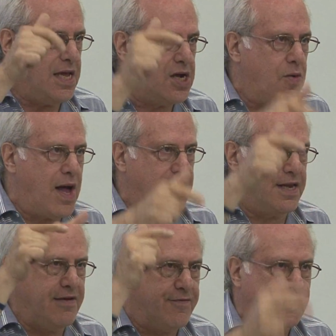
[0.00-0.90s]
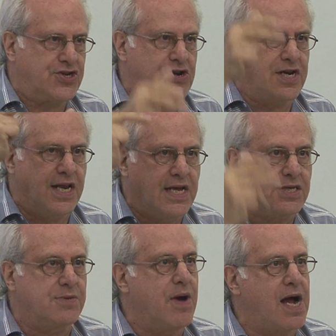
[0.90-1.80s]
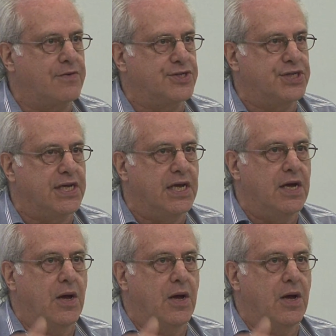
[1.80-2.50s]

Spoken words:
equality, fraternity, and democracy